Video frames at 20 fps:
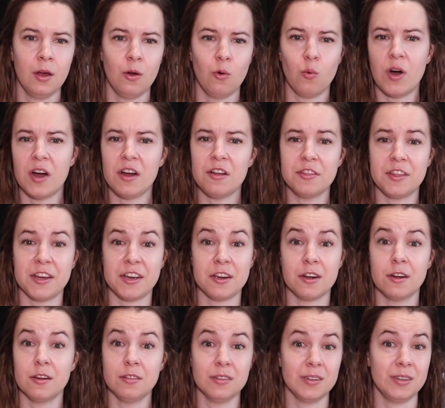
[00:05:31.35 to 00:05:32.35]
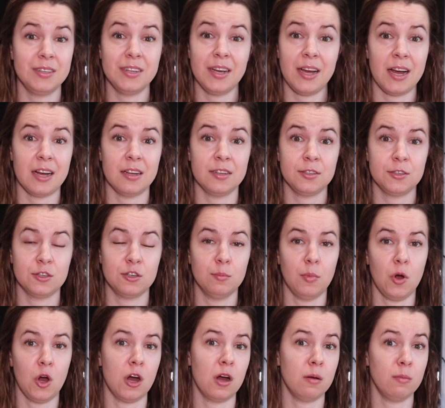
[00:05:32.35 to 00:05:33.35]
While there, Linda asked her
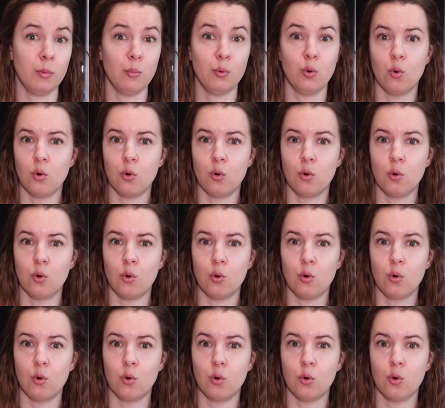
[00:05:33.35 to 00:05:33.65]
mom